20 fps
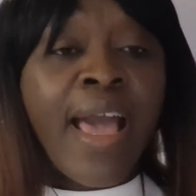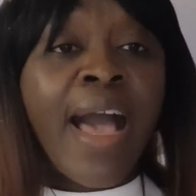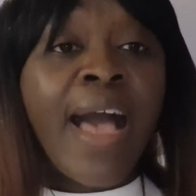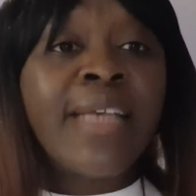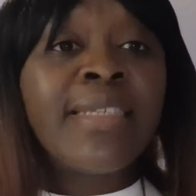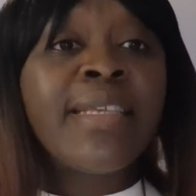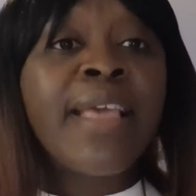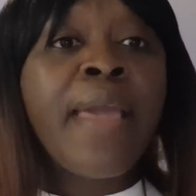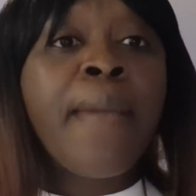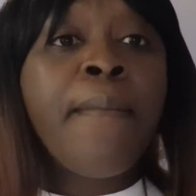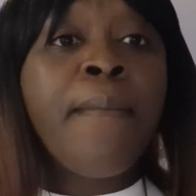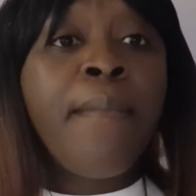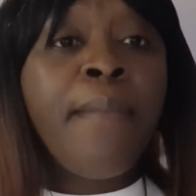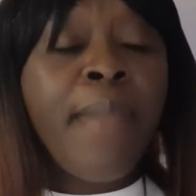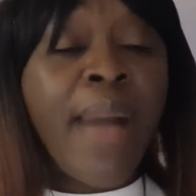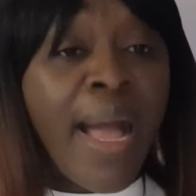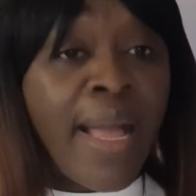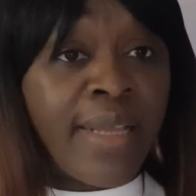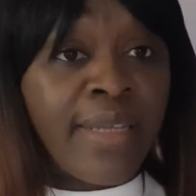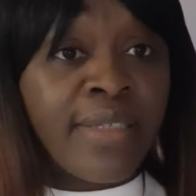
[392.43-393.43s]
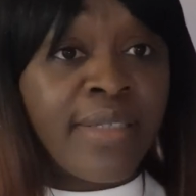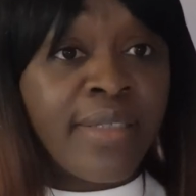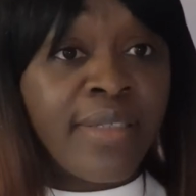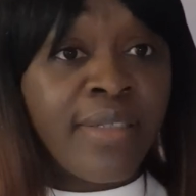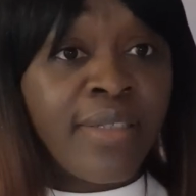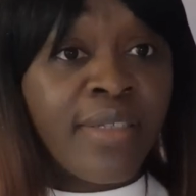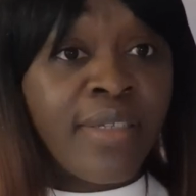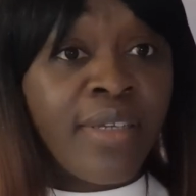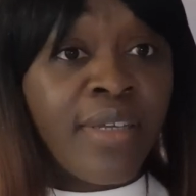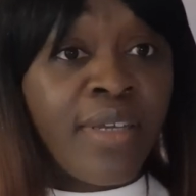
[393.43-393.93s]
As a man,
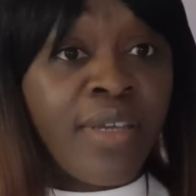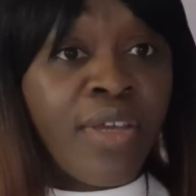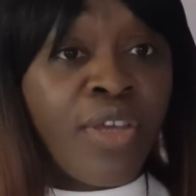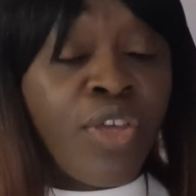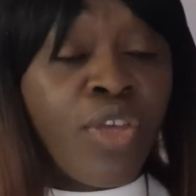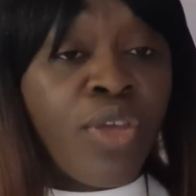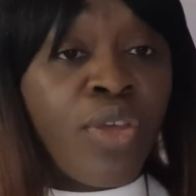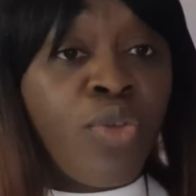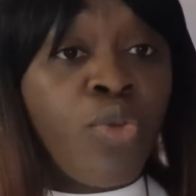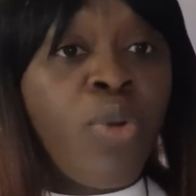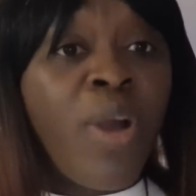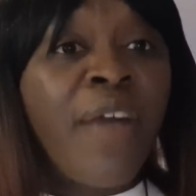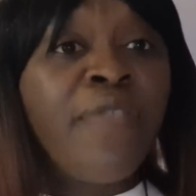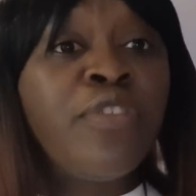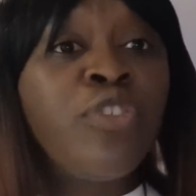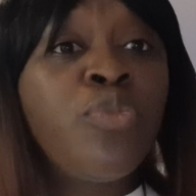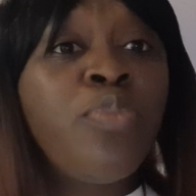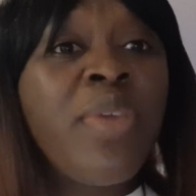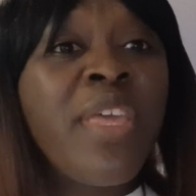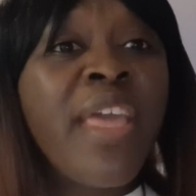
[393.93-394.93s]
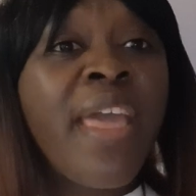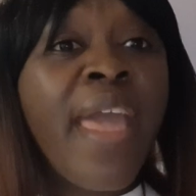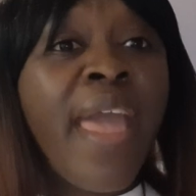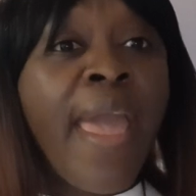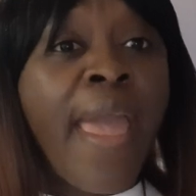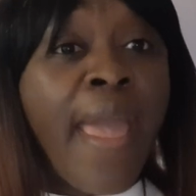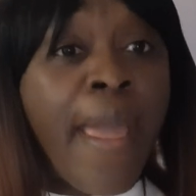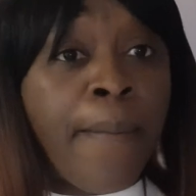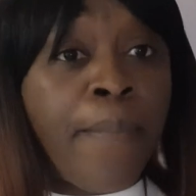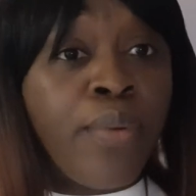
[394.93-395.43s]
you have to be
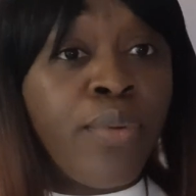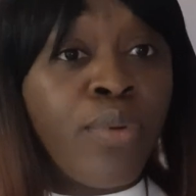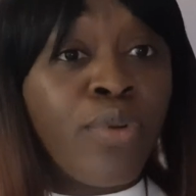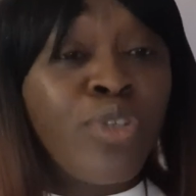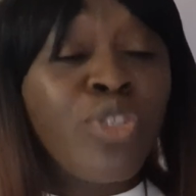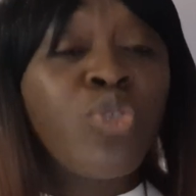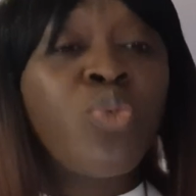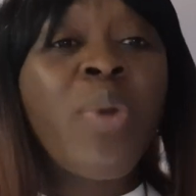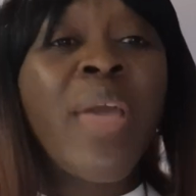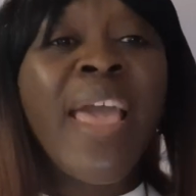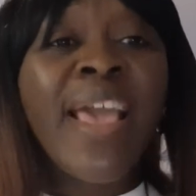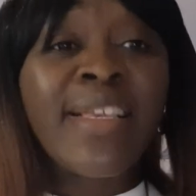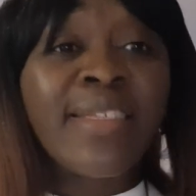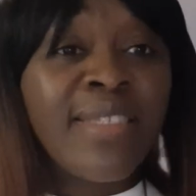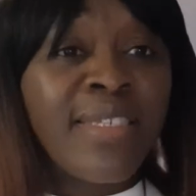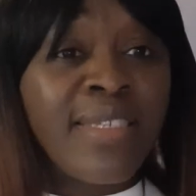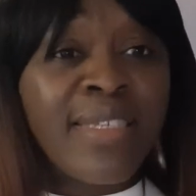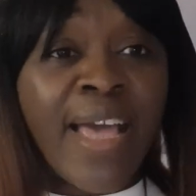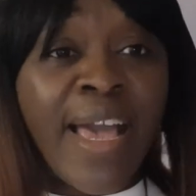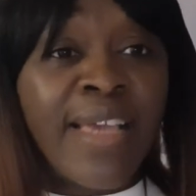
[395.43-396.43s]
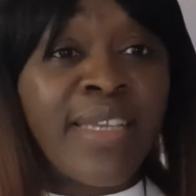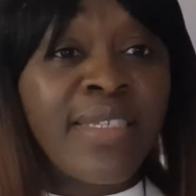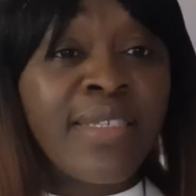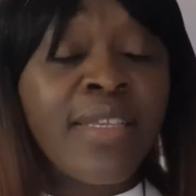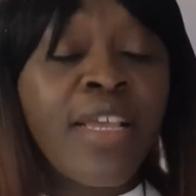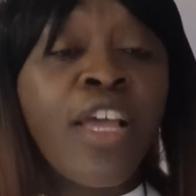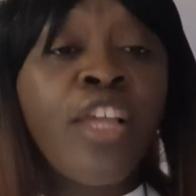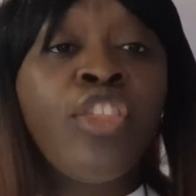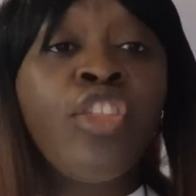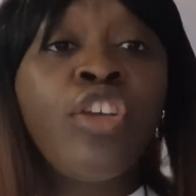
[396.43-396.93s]
able to
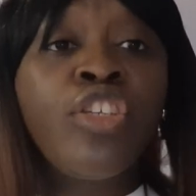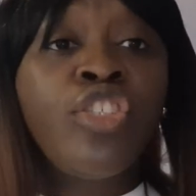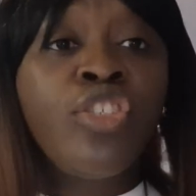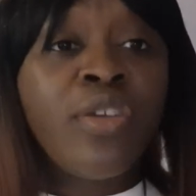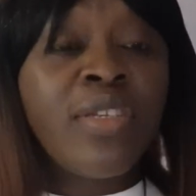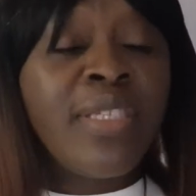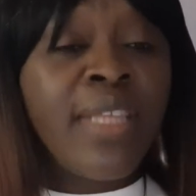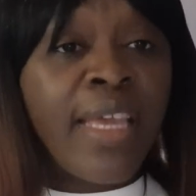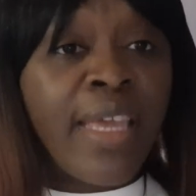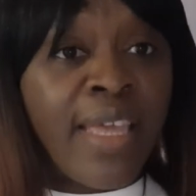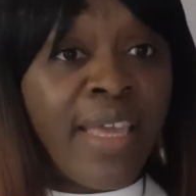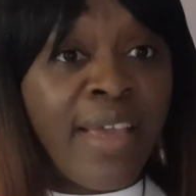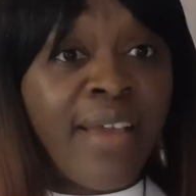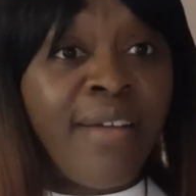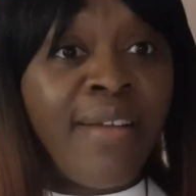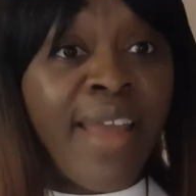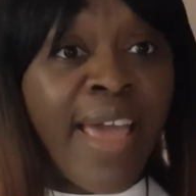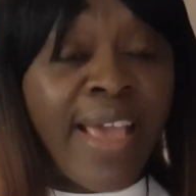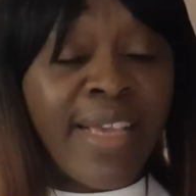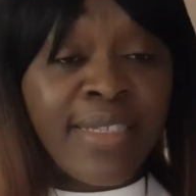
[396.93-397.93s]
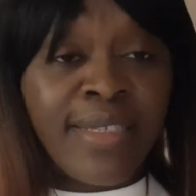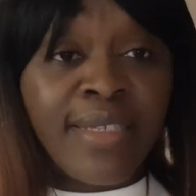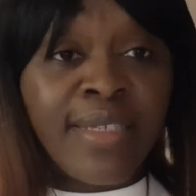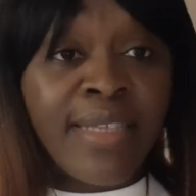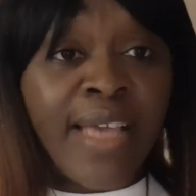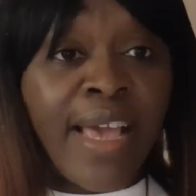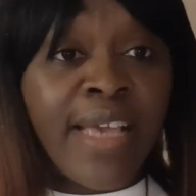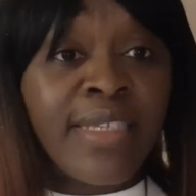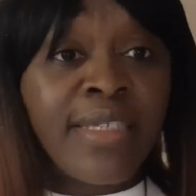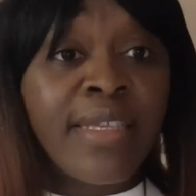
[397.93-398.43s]
exercise, not just the Kegel
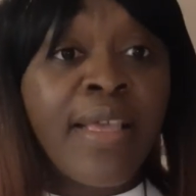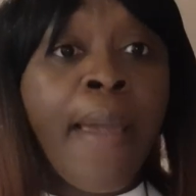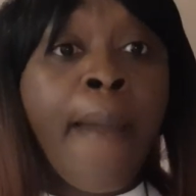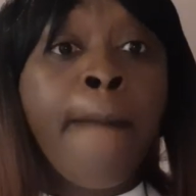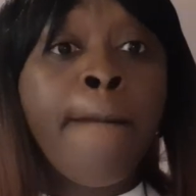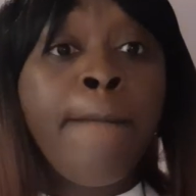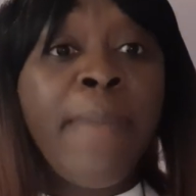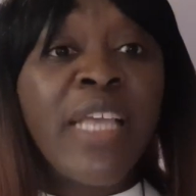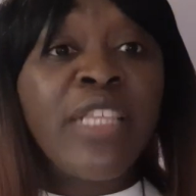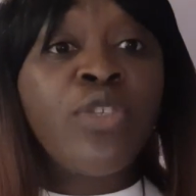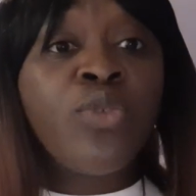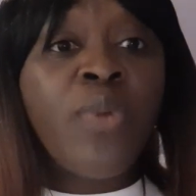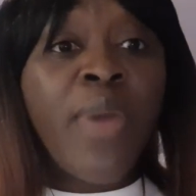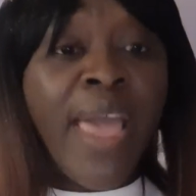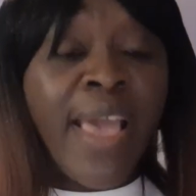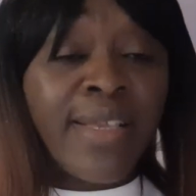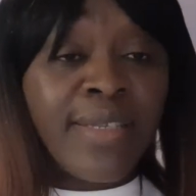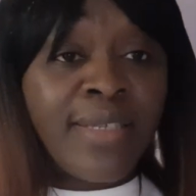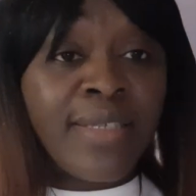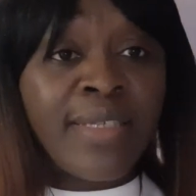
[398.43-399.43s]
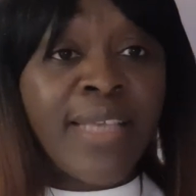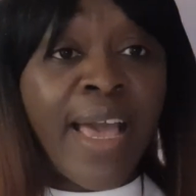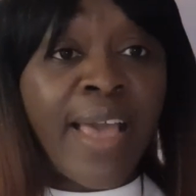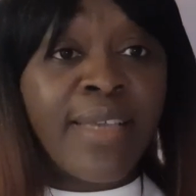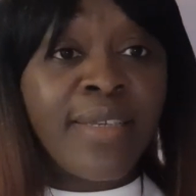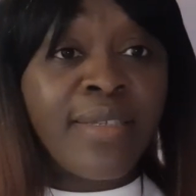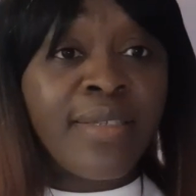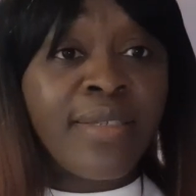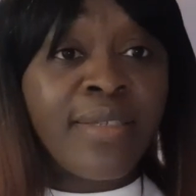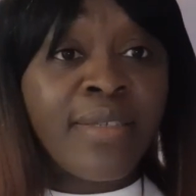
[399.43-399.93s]
exercise, but to
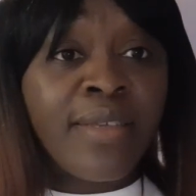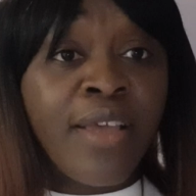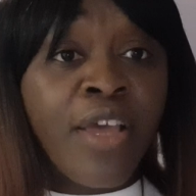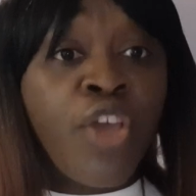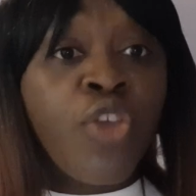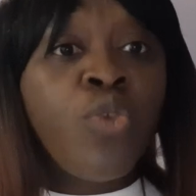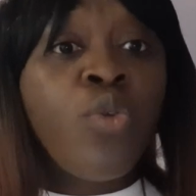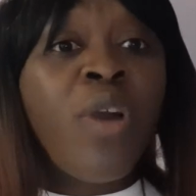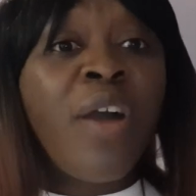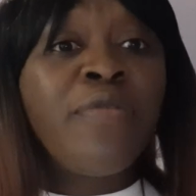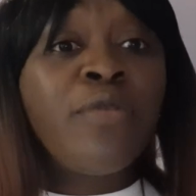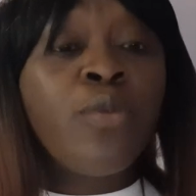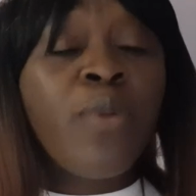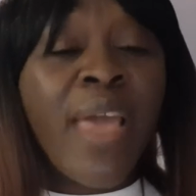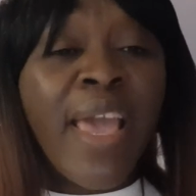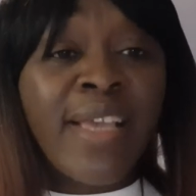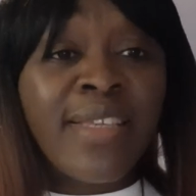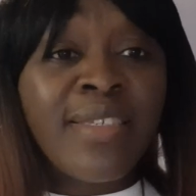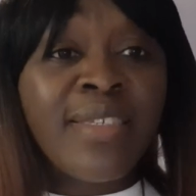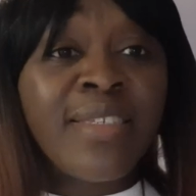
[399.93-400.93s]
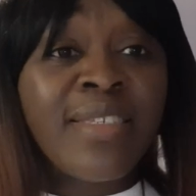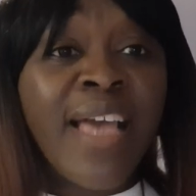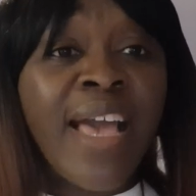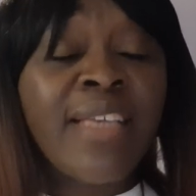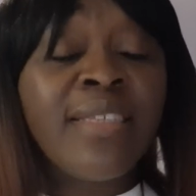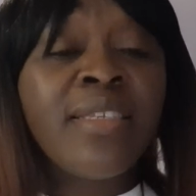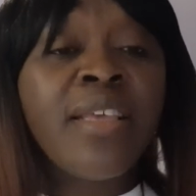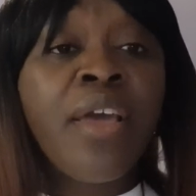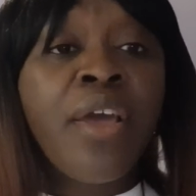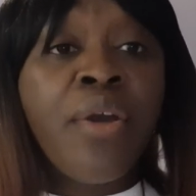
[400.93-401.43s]
exercise. You have to
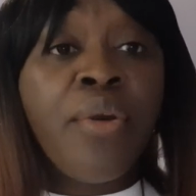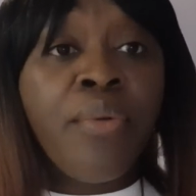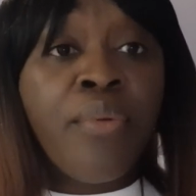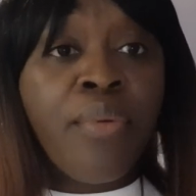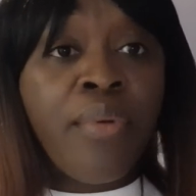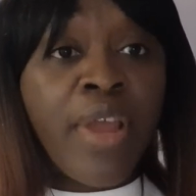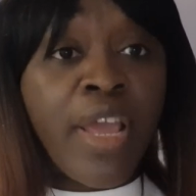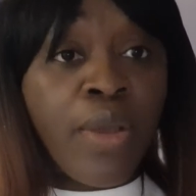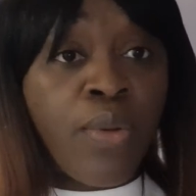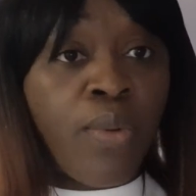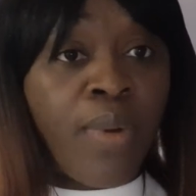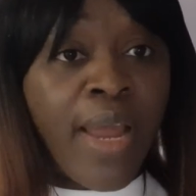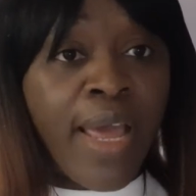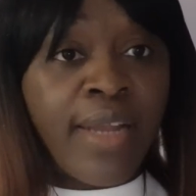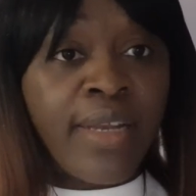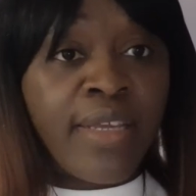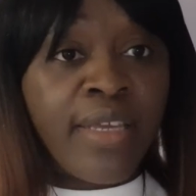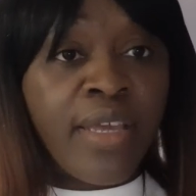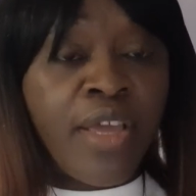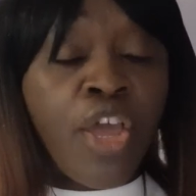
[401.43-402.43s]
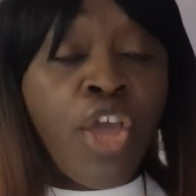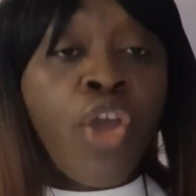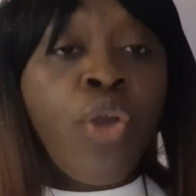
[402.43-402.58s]
exercise regularly.